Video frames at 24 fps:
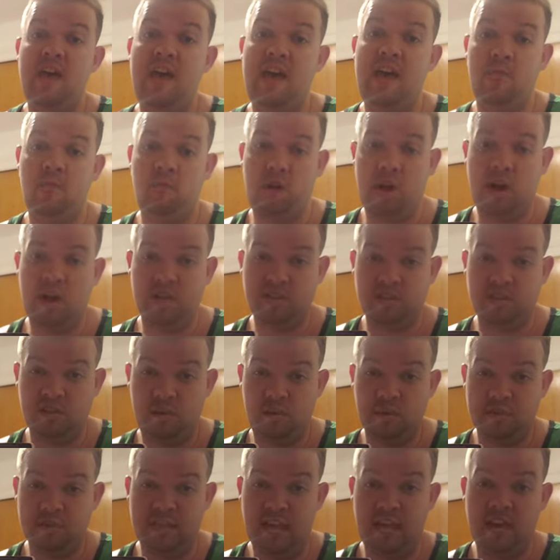and we also
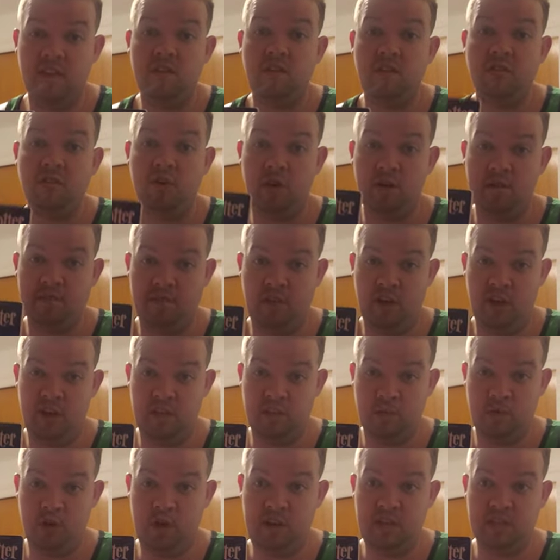learned was that Lord
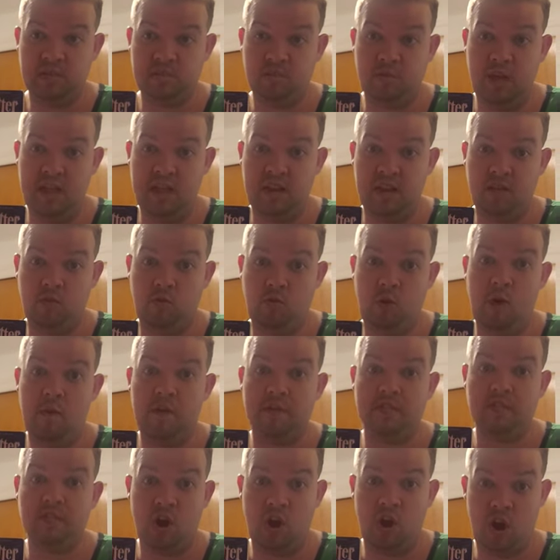Voldemort is planning to grow
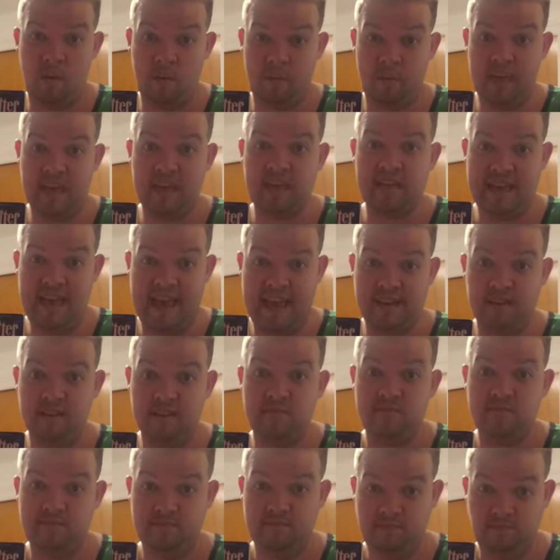his army again,
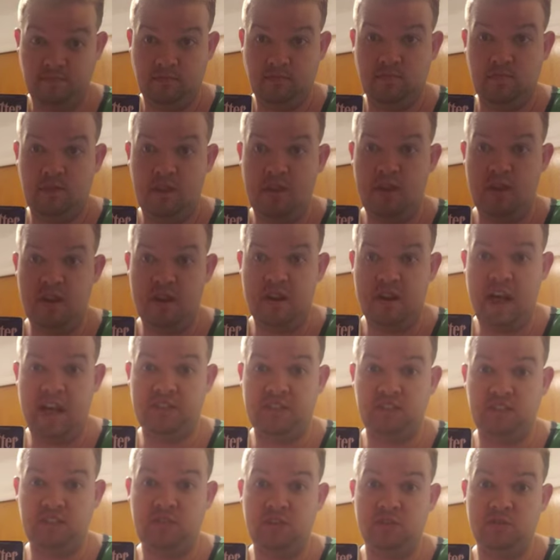and not
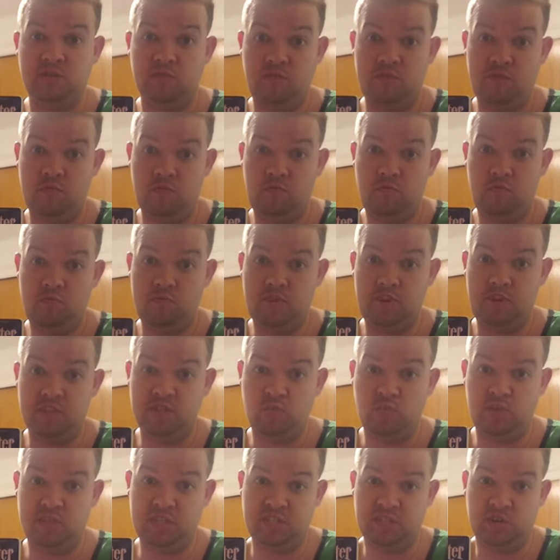just use with
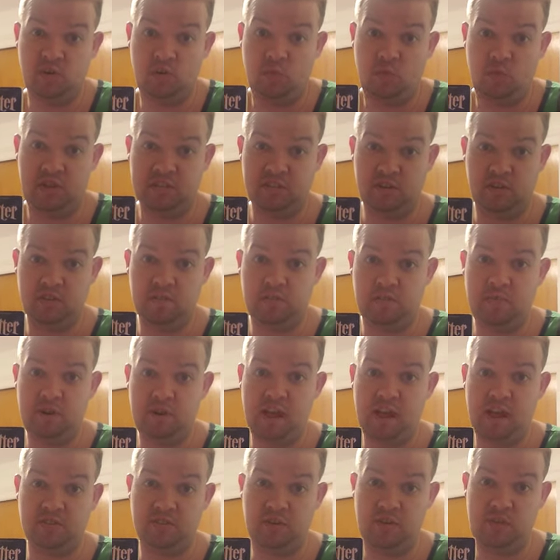use witches or wizards, but
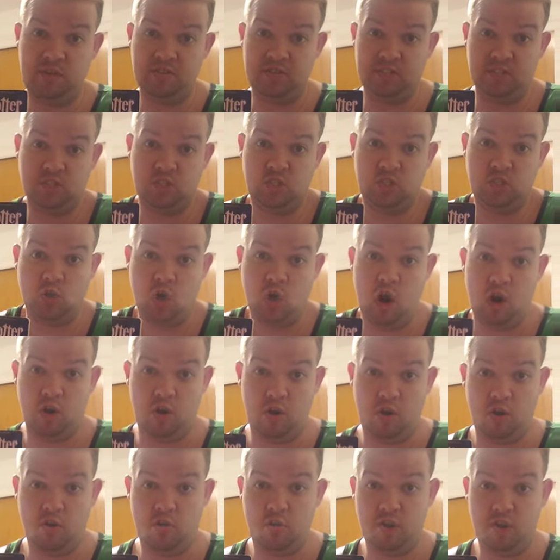he also uses dark
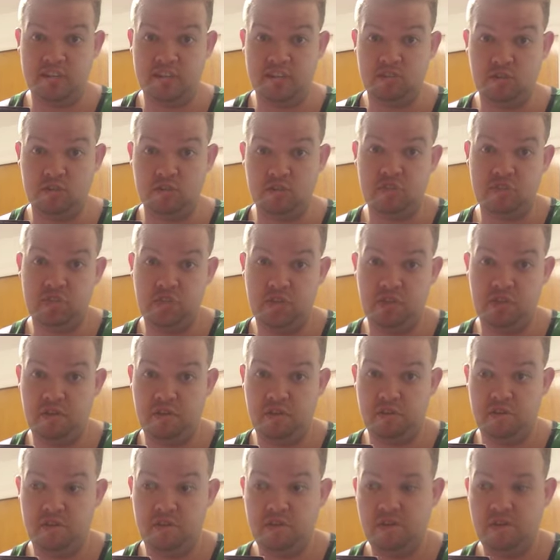creatures too.